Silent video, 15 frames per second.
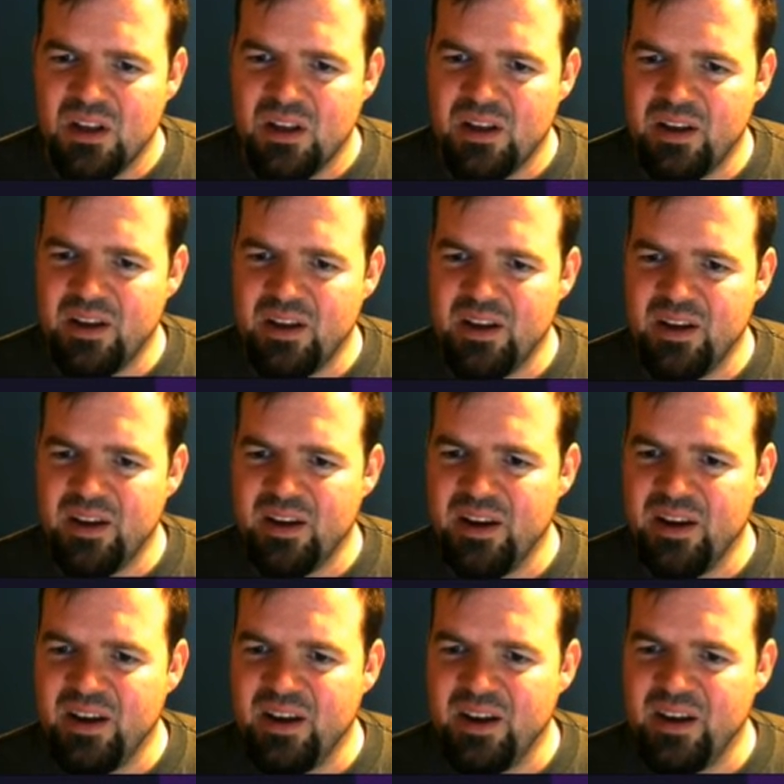
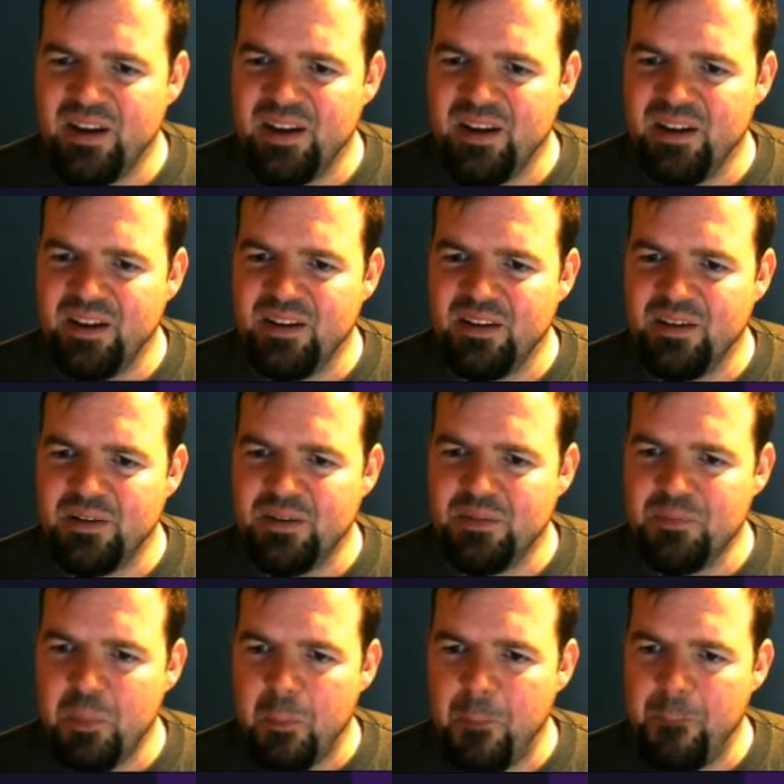And
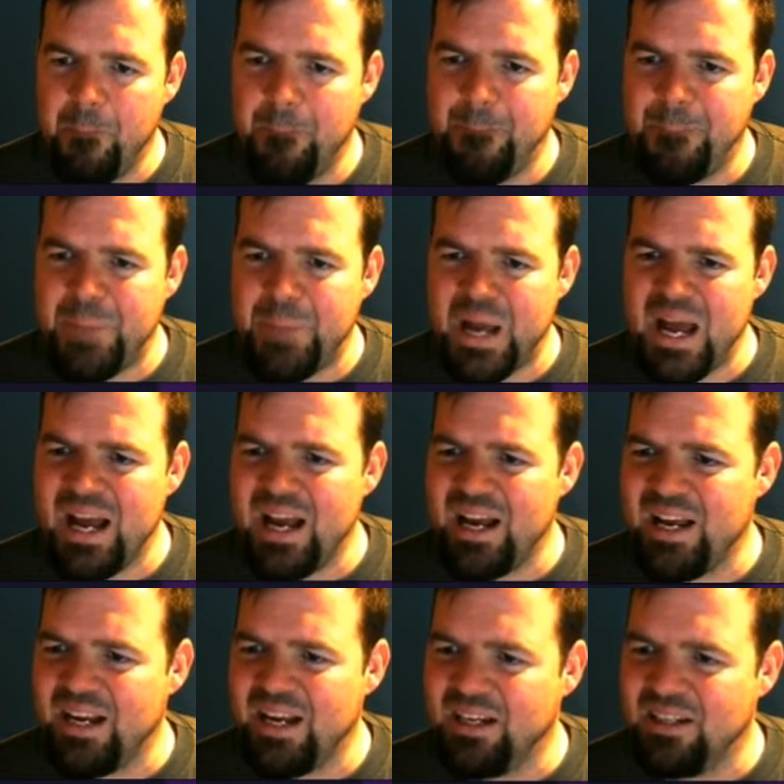
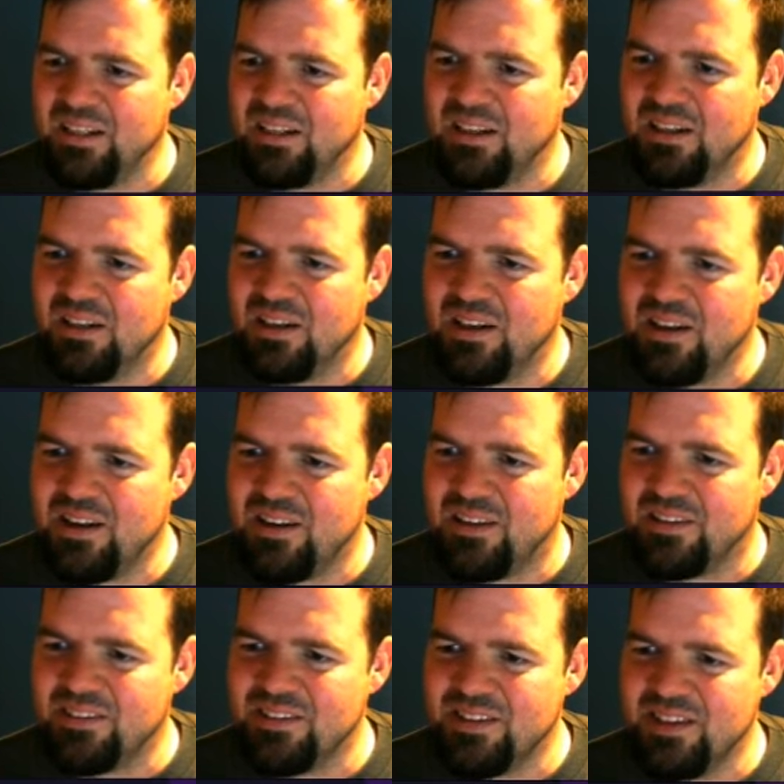bang! Oh,
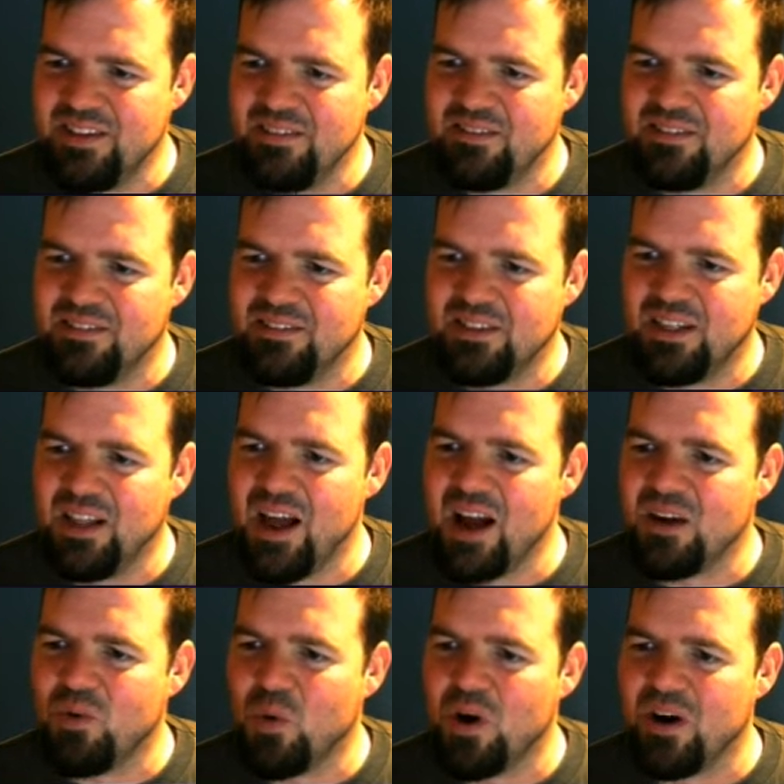see?
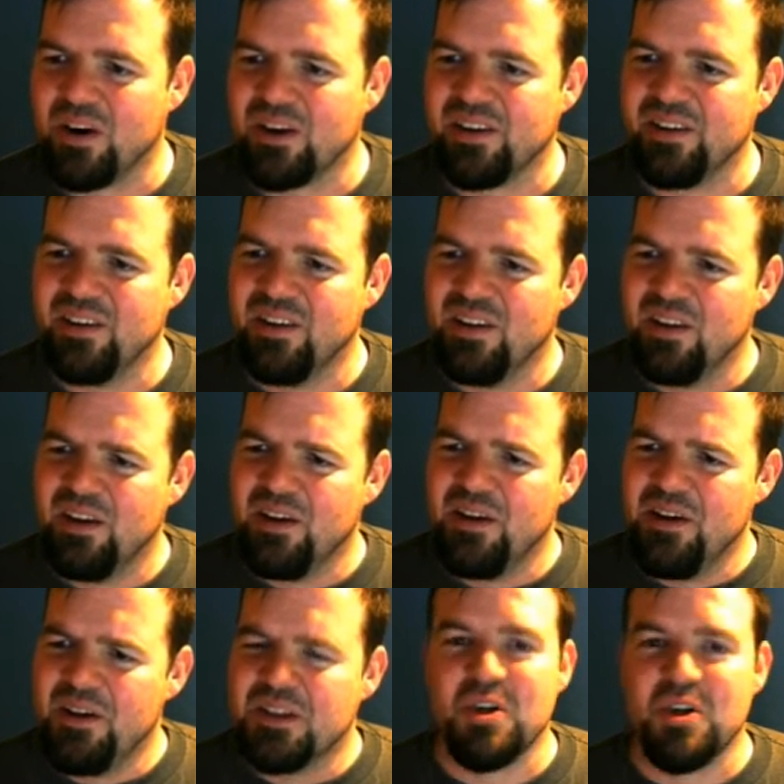Clockwork!
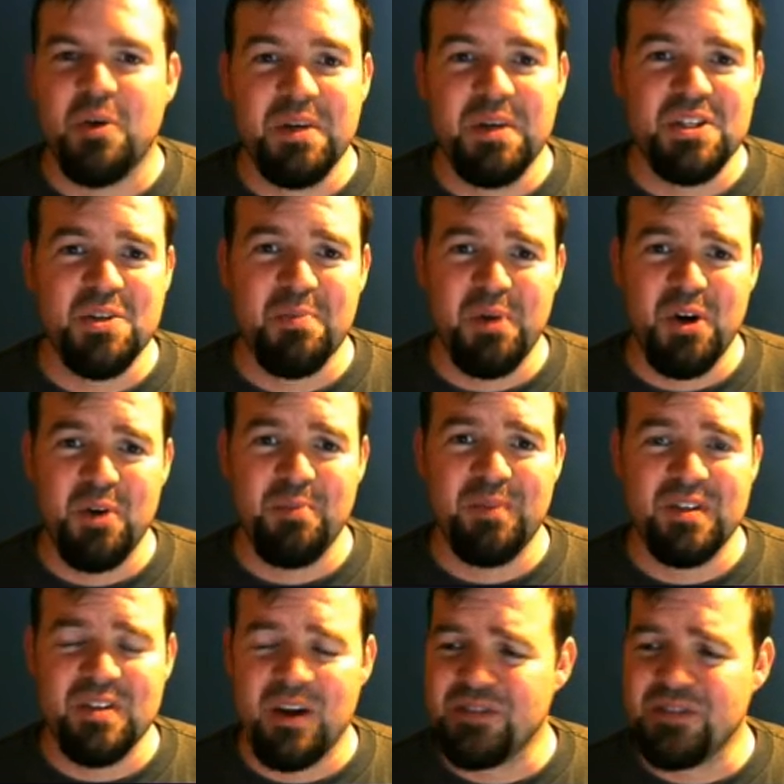So Mr. Boom
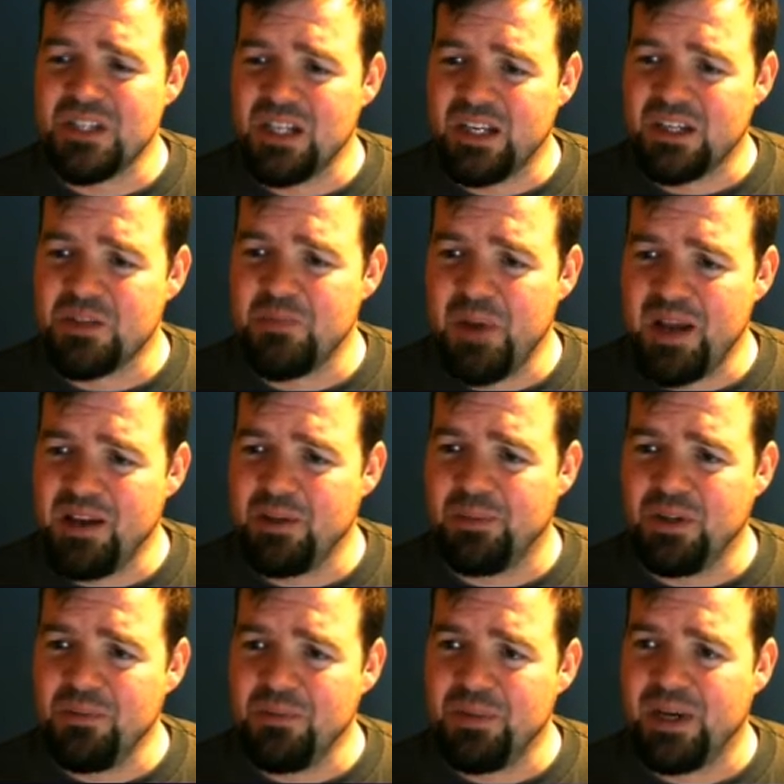is obviously
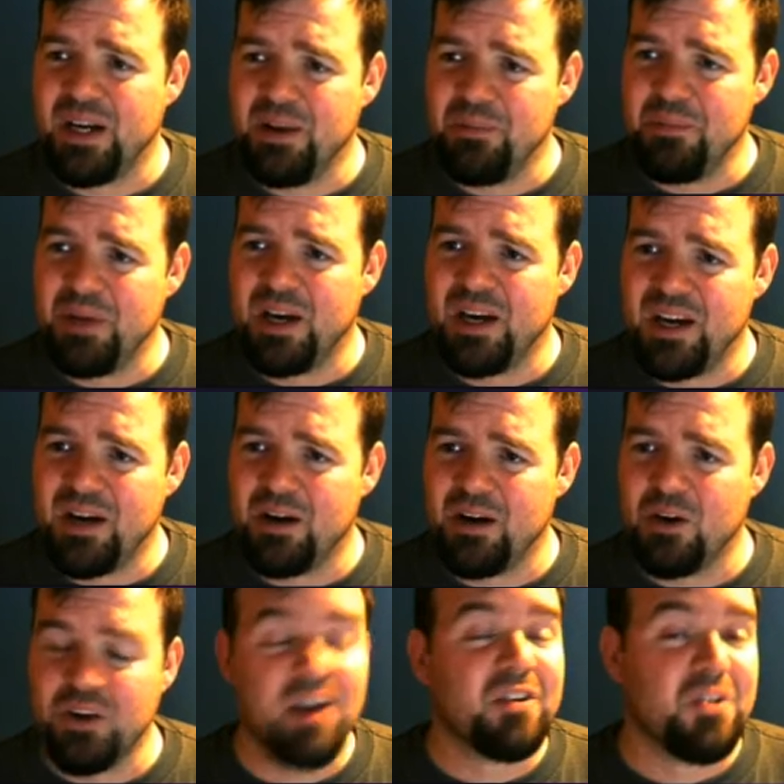expendable, but, uh, or
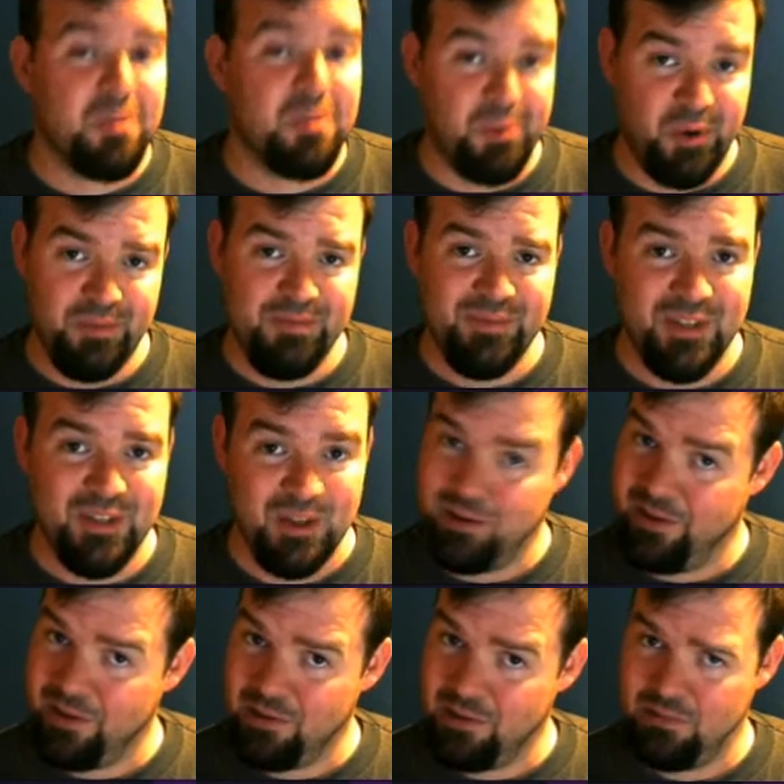Dr. Boom,
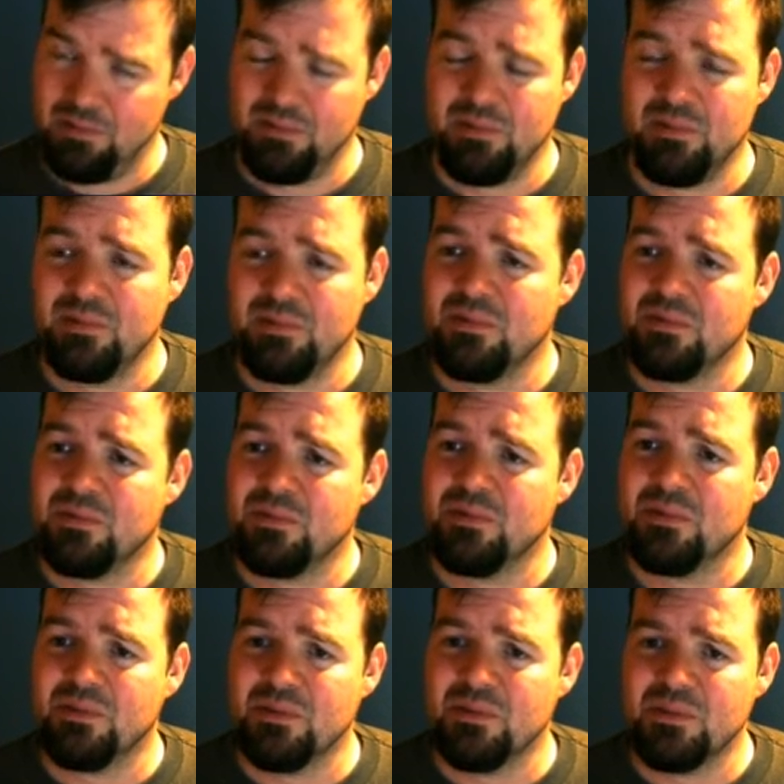sorry.
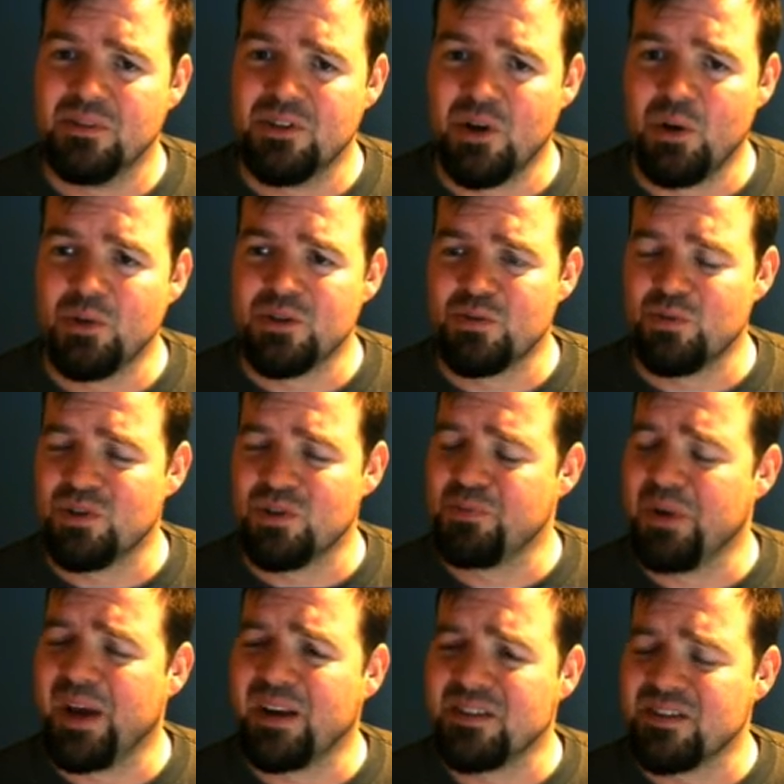Totes
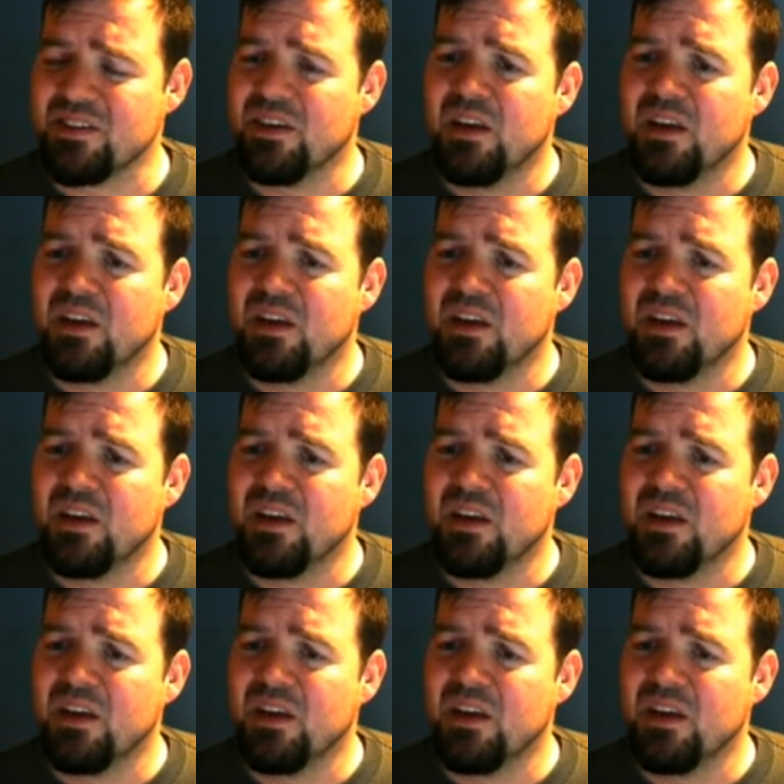respect.